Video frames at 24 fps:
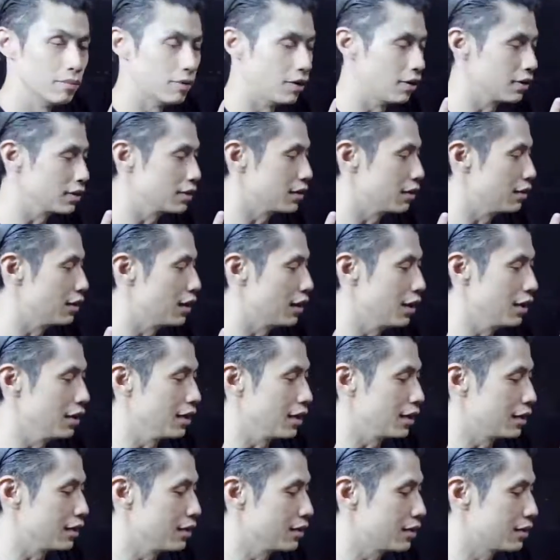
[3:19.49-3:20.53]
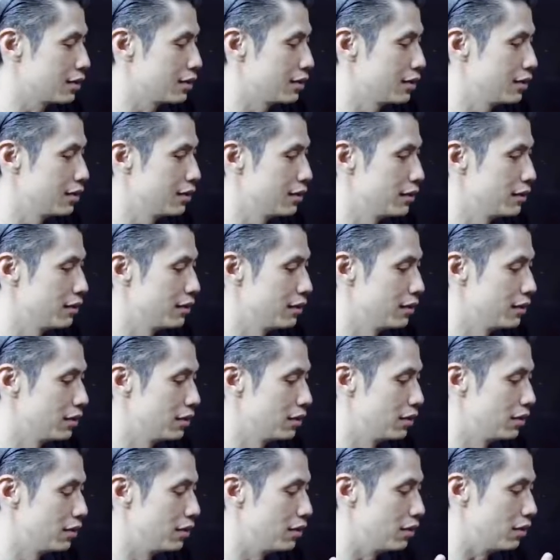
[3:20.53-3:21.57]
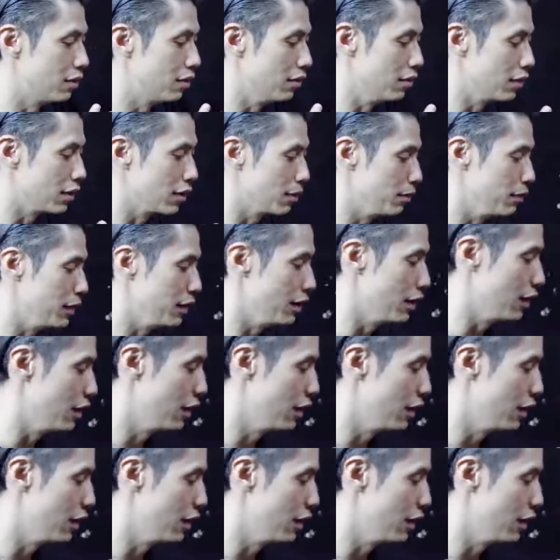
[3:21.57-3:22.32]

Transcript: Bong Sao high like this. Or it can be